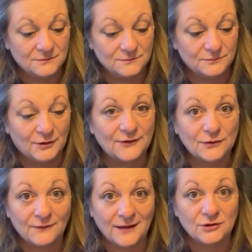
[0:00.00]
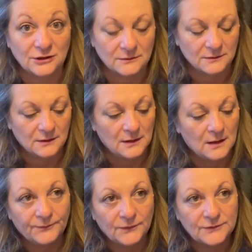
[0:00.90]
preservation.
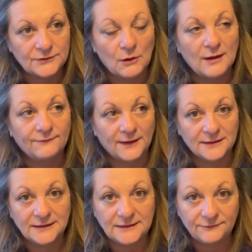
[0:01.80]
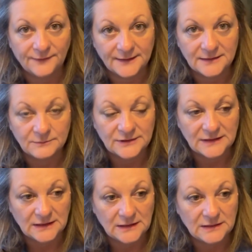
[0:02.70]
So I finally did find some
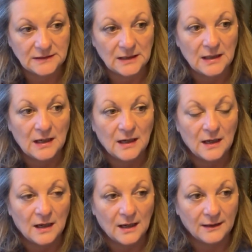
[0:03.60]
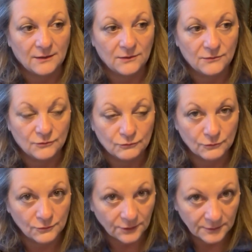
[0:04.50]
seeds. I
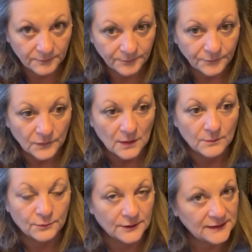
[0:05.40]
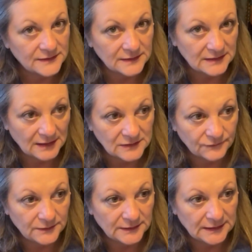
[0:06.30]
grew them pretty
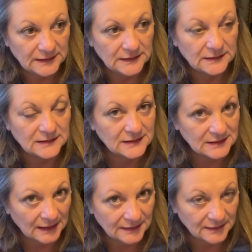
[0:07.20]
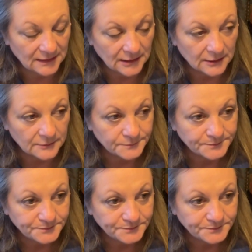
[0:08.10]
successfully the second year.